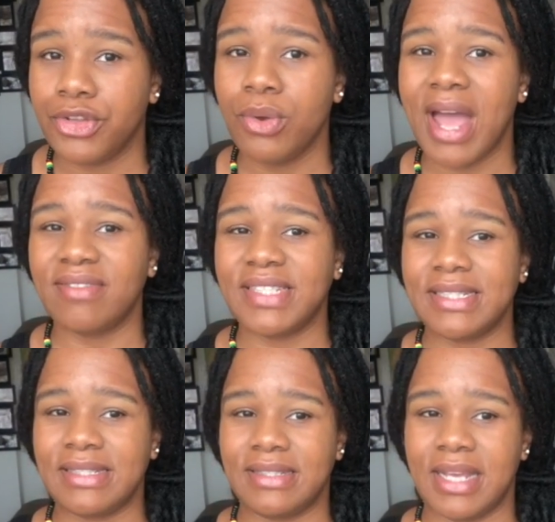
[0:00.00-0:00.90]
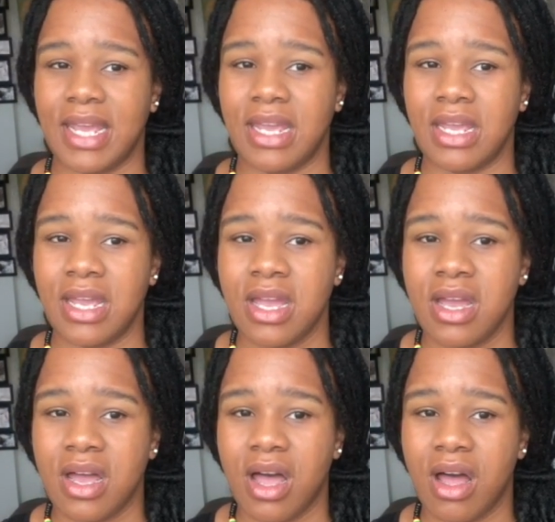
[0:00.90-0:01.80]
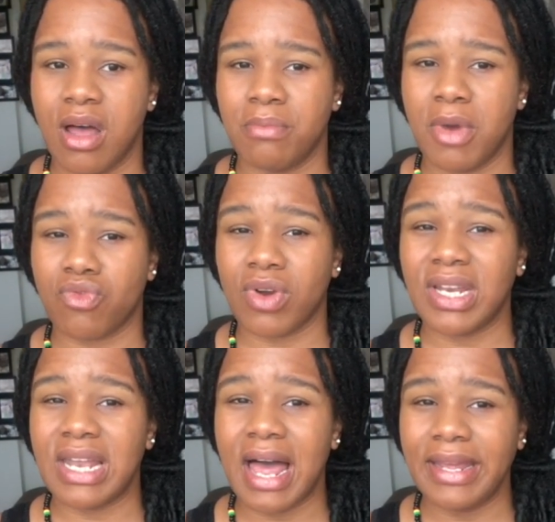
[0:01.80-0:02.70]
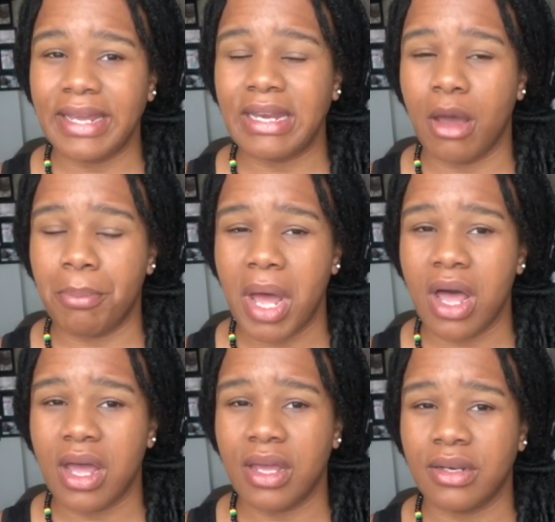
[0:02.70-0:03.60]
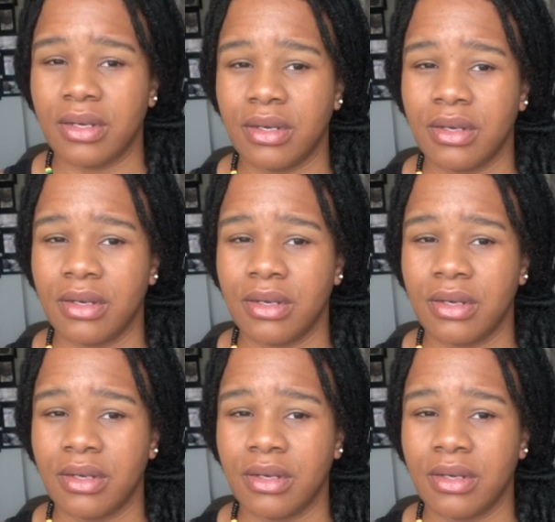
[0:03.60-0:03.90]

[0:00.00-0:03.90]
You have to stay um, reliant upon